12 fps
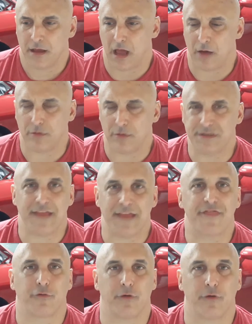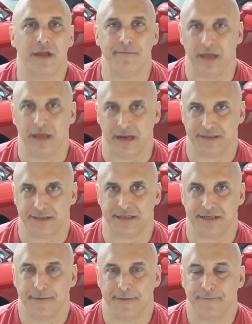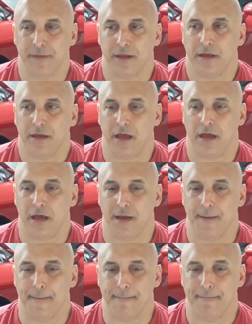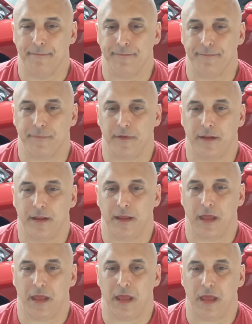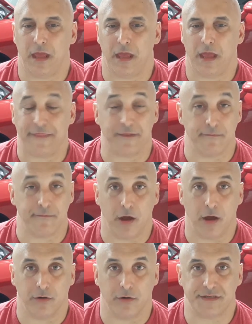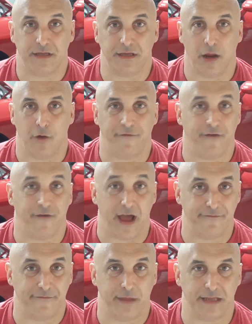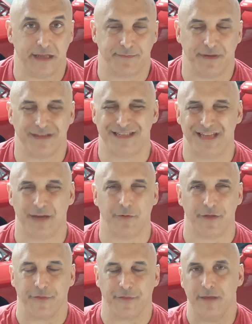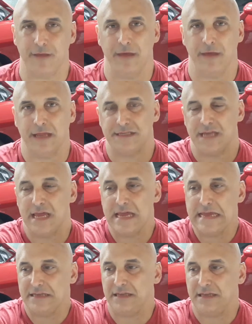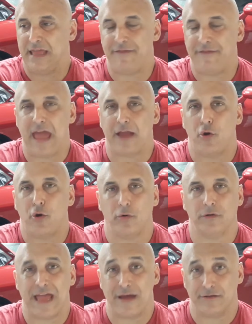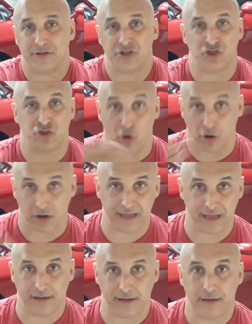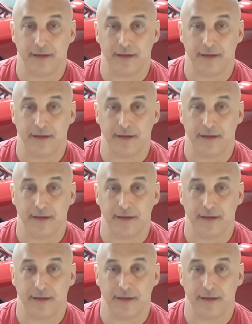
I would say, 3 minutes. At the most, 5 minutes, but stick with 3 minutes. Get that cool down started,